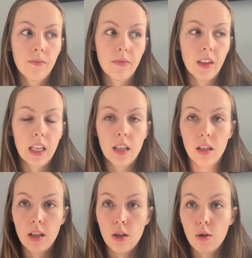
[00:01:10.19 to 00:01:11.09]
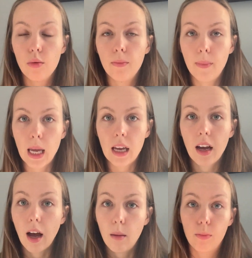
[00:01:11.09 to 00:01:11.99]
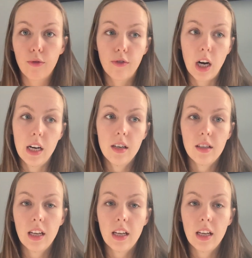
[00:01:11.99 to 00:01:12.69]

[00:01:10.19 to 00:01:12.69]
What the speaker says: like, you make up front